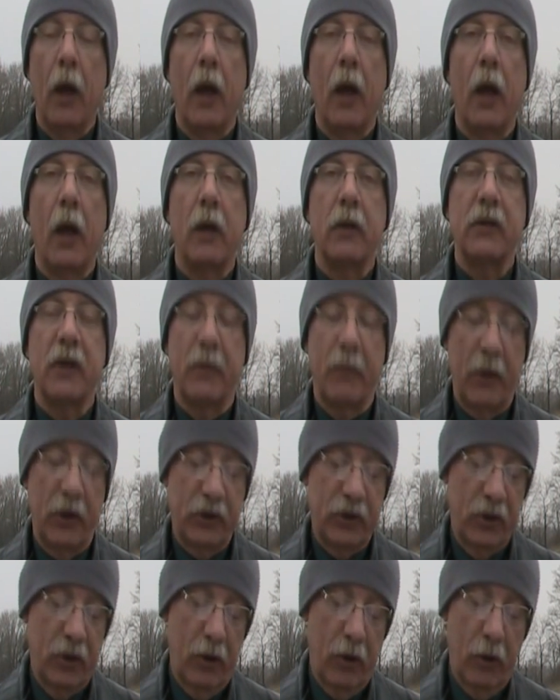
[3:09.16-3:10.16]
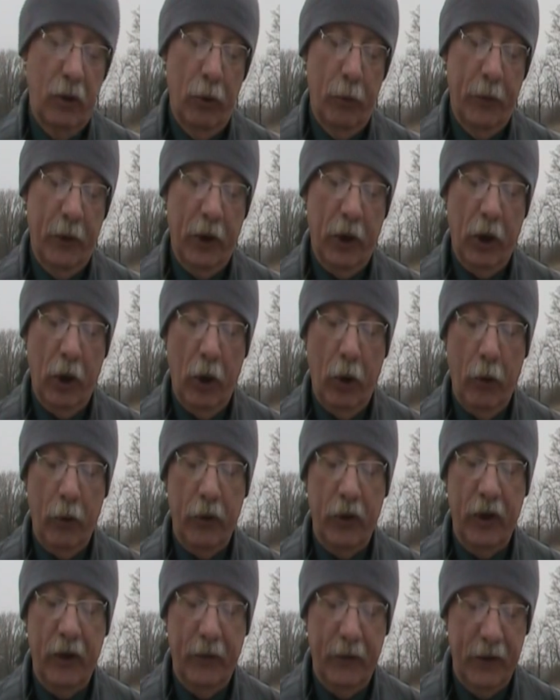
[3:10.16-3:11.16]
As I mentioned a little bit ago,
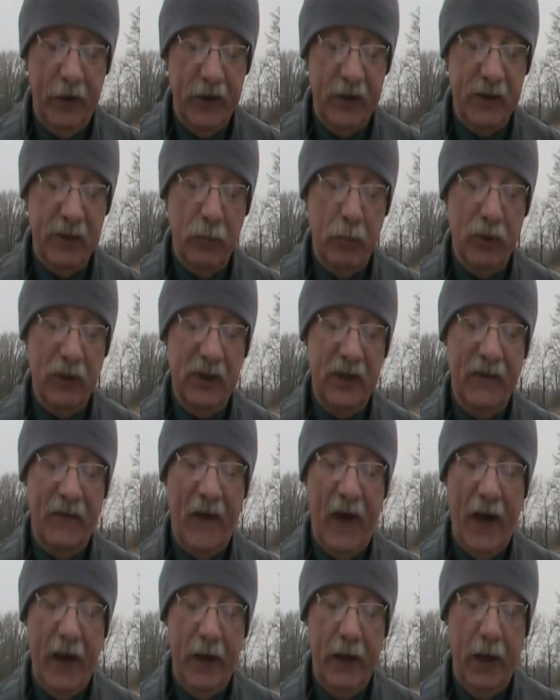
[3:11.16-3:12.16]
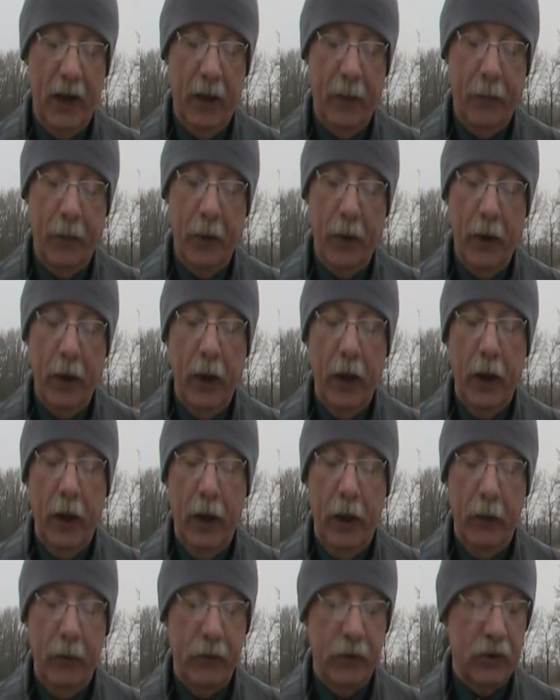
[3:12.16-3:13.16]
this was divided up.
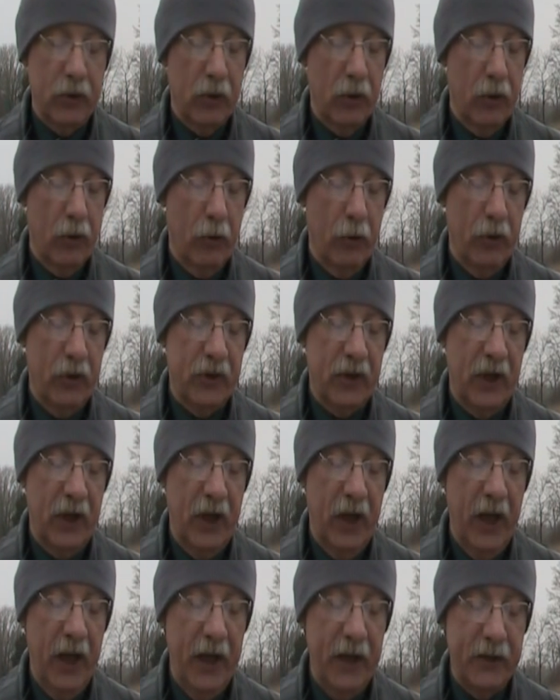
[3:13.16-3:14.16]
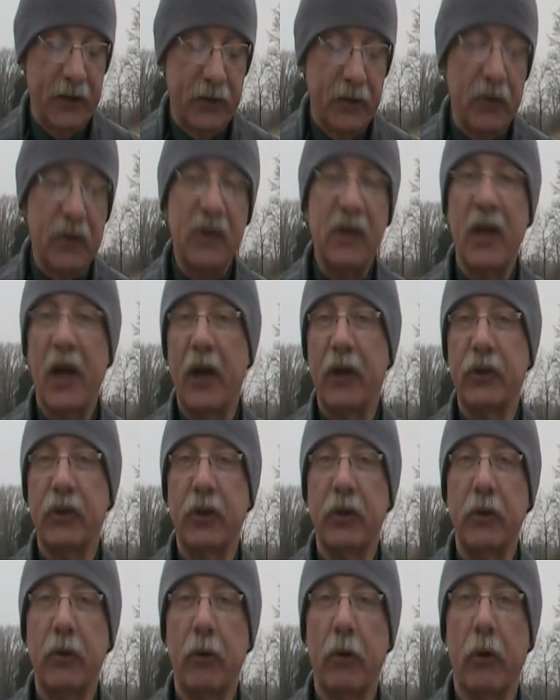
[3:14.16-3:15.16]
There is an eastern
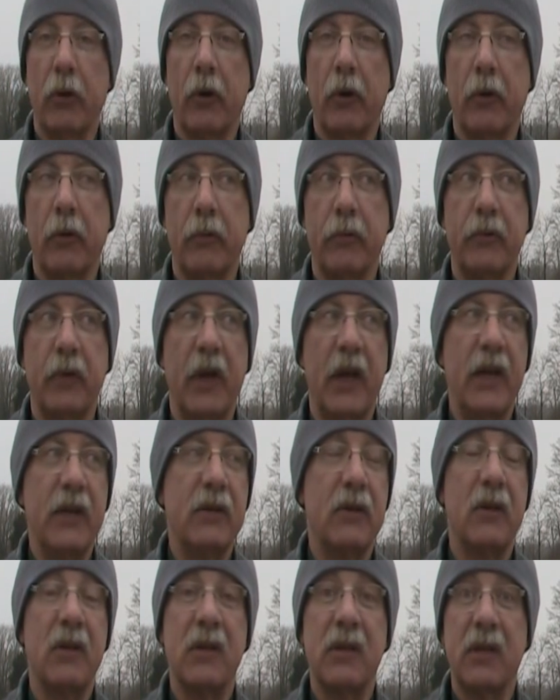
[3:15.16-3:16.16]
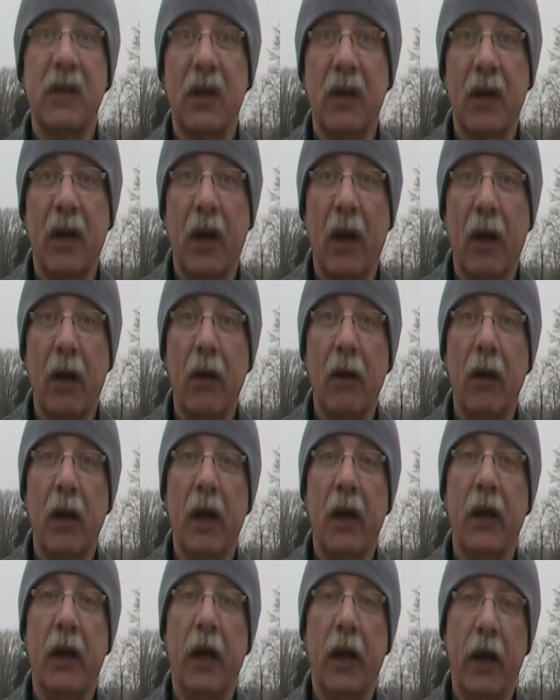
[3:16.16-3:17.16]
section or eastern citadel,
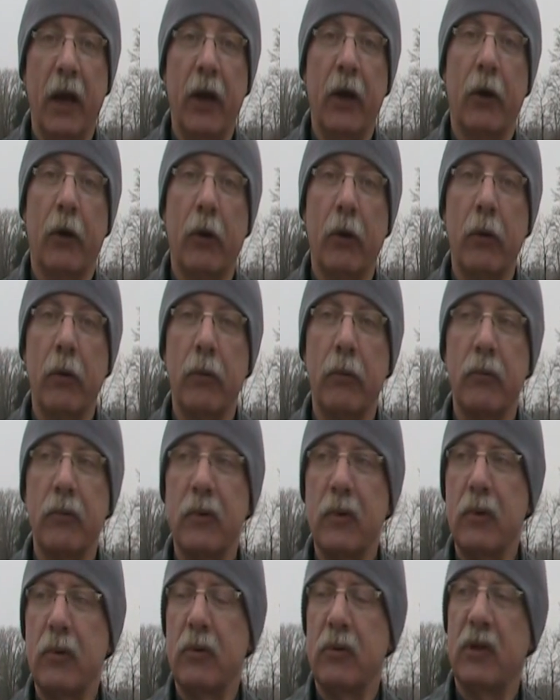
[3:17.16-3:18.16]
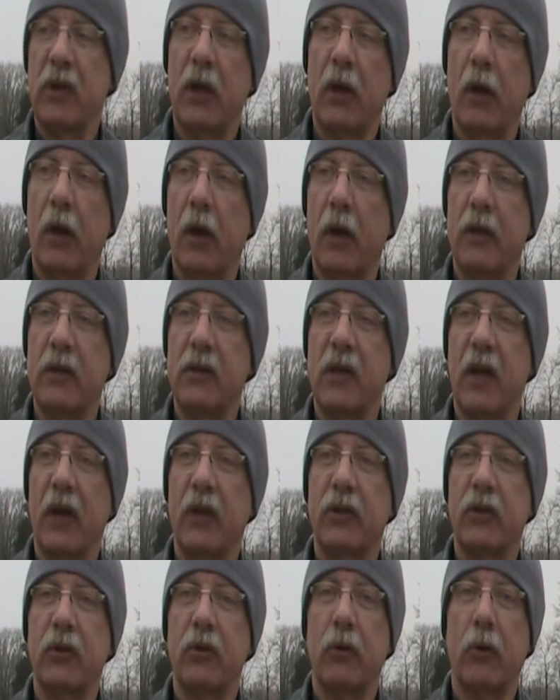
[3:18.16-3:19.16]
an inner
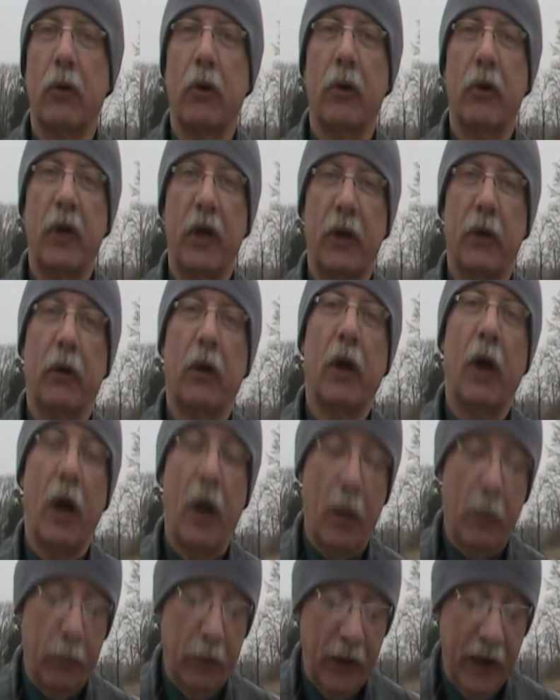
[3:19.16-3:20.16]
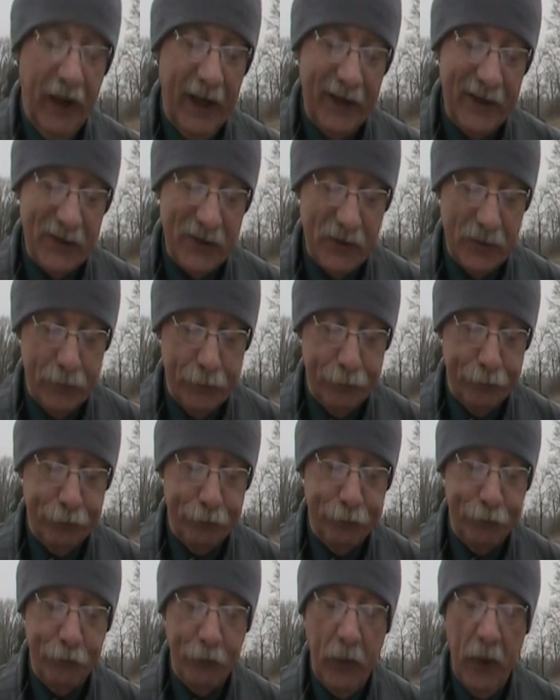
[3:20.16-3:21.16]
section or inner complex,
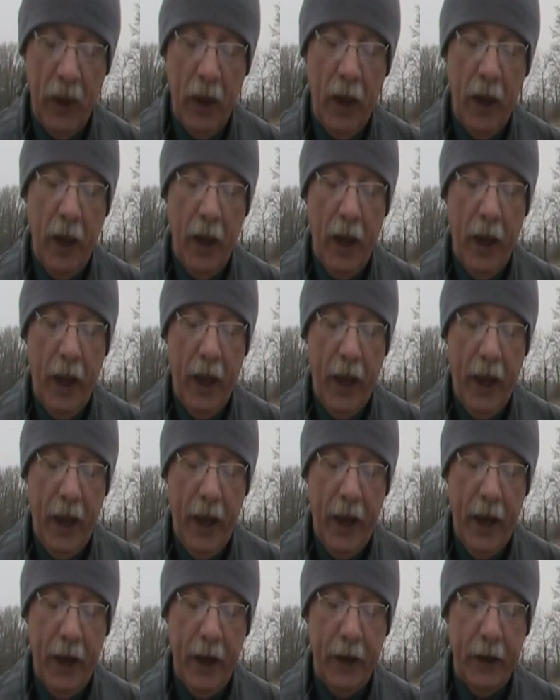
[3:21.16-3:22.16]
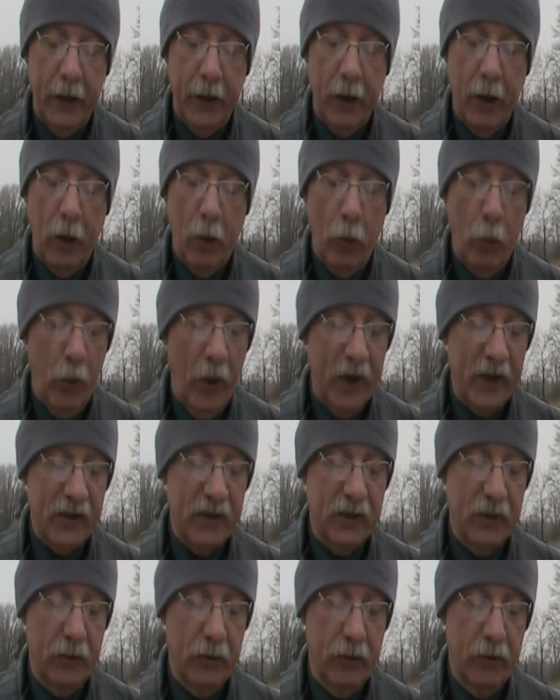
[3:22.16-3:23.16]
and a
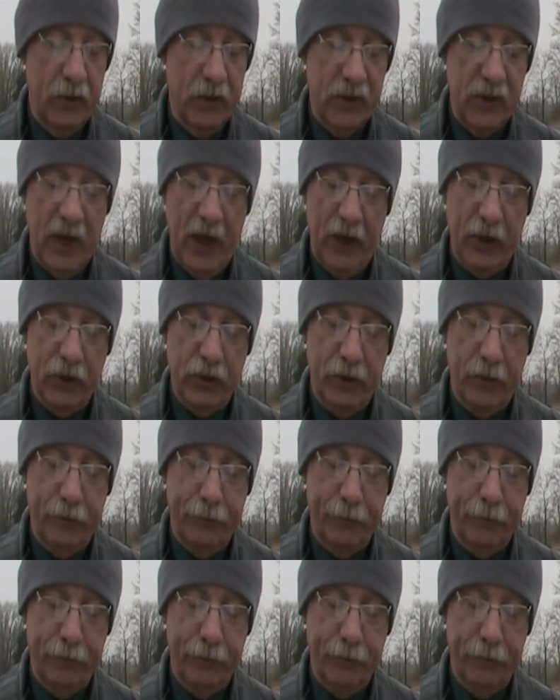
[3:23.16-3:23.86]
western section.